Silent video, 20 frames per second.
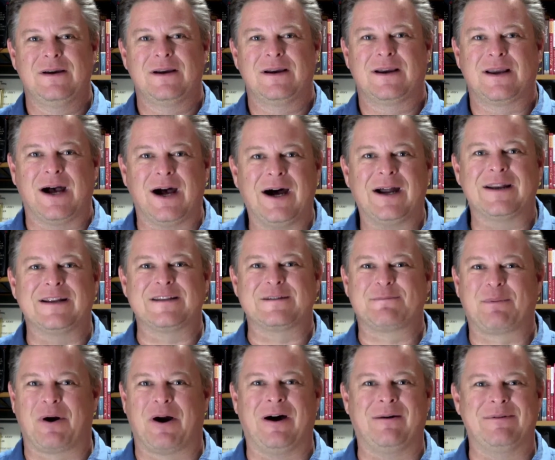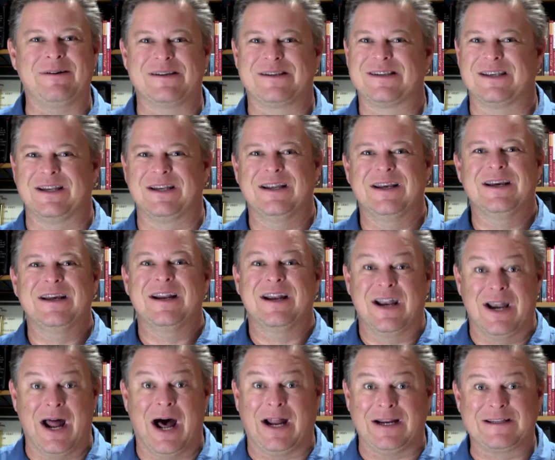God is promising
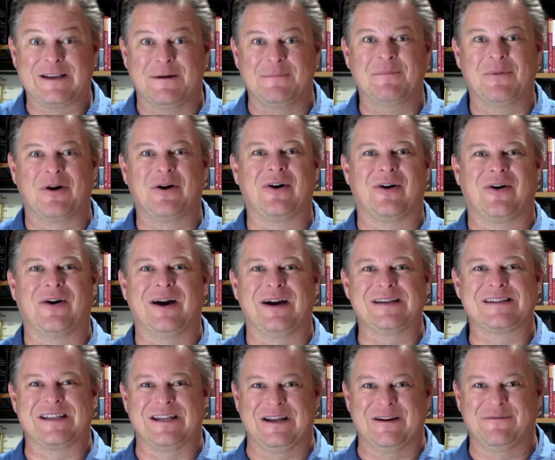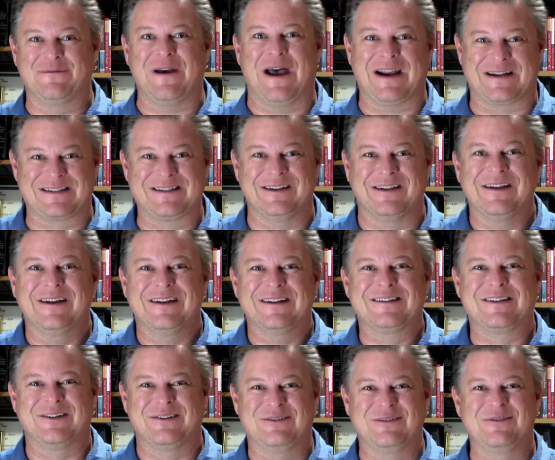not to murder us, and in fact,
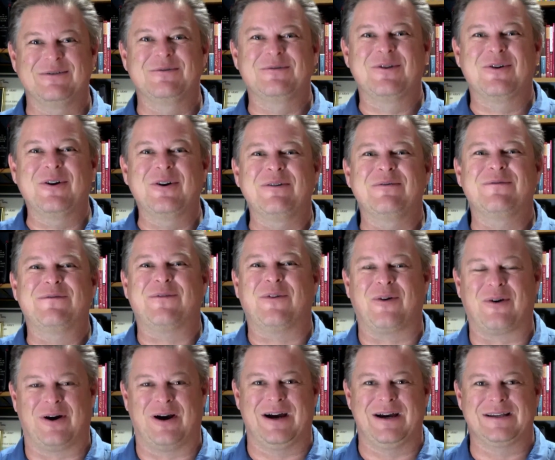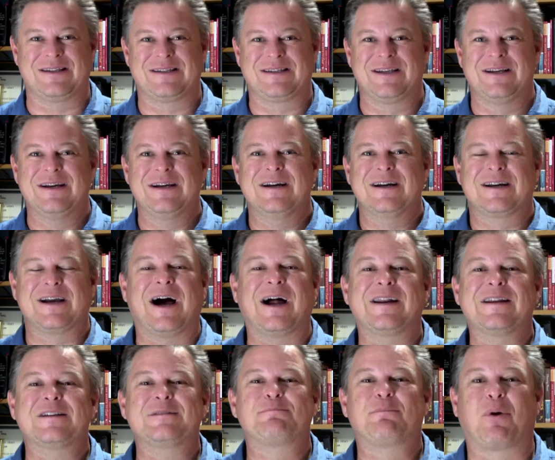to do good for us.
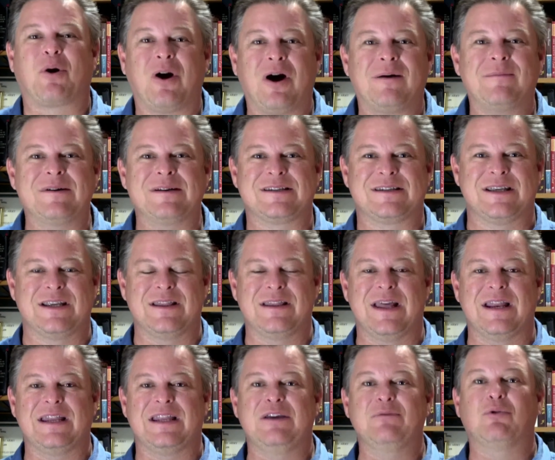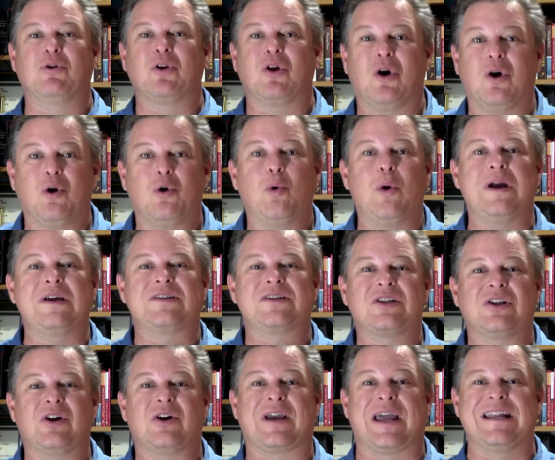God is promising that he will
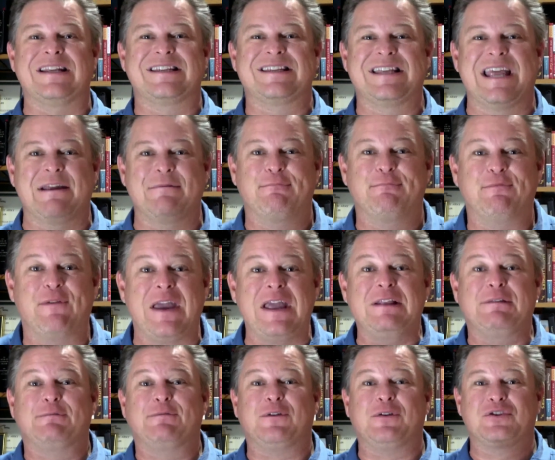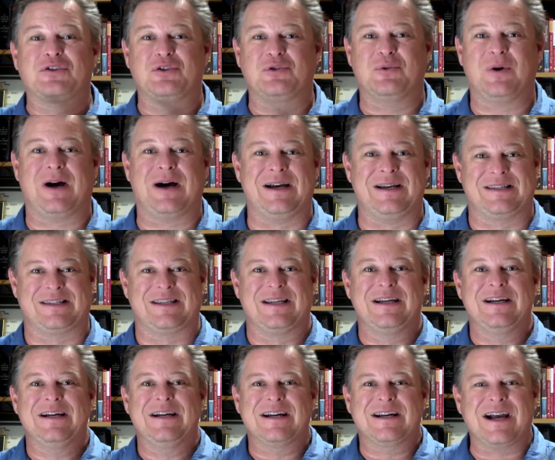always look and stay faithful to us.
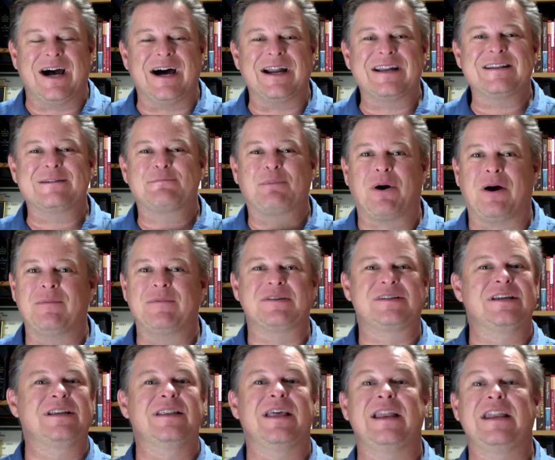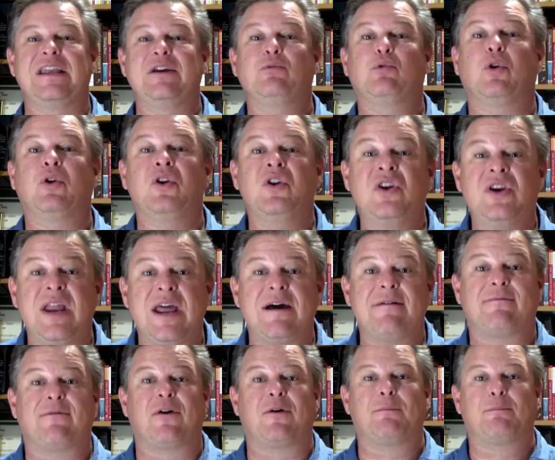God is promising that he will
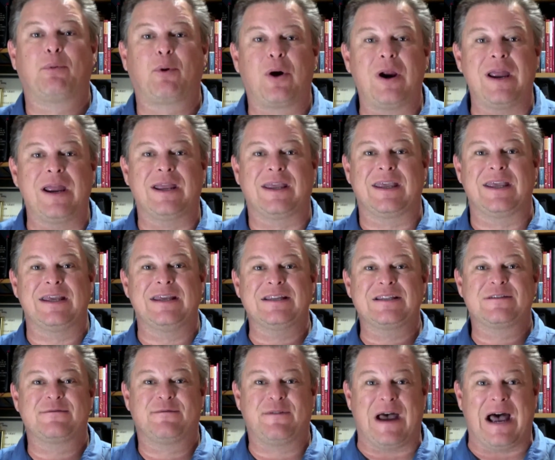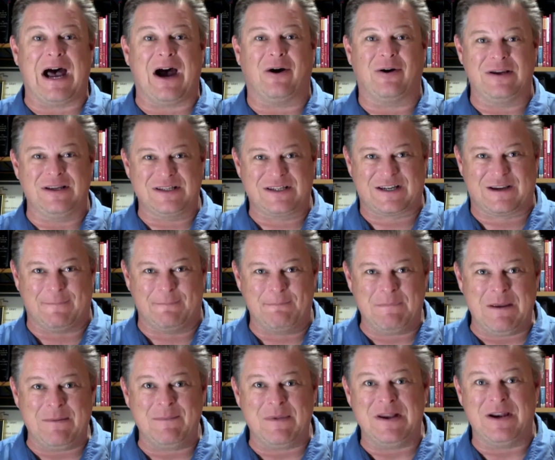never break his vow, his
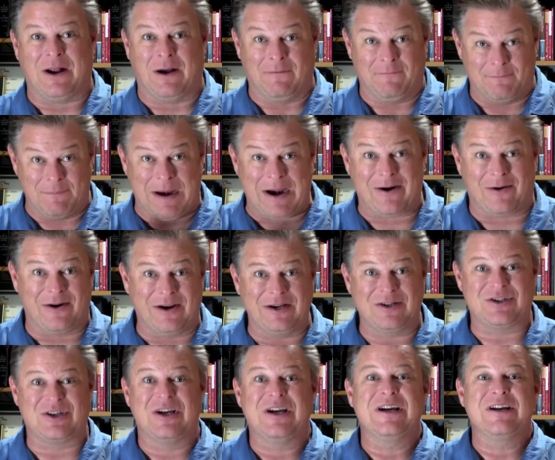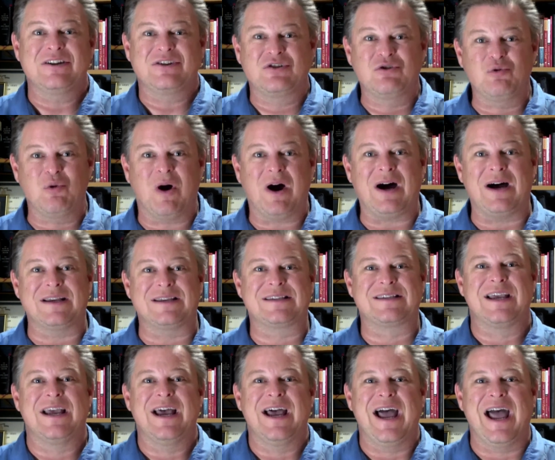commitment of marriage to
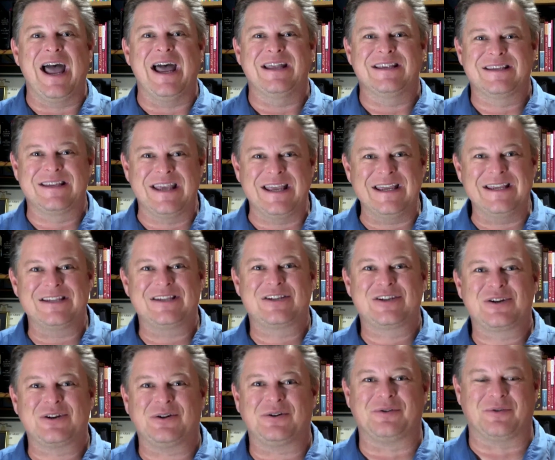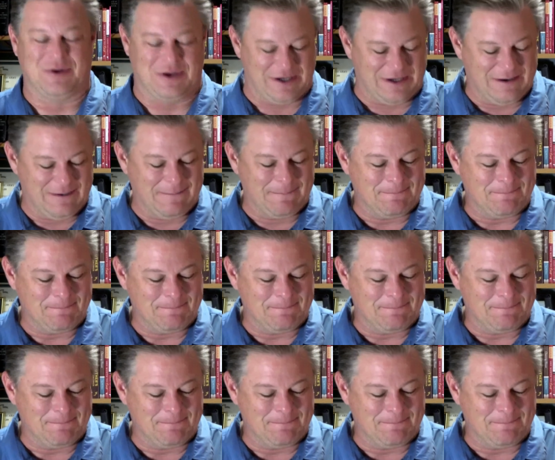us as his children.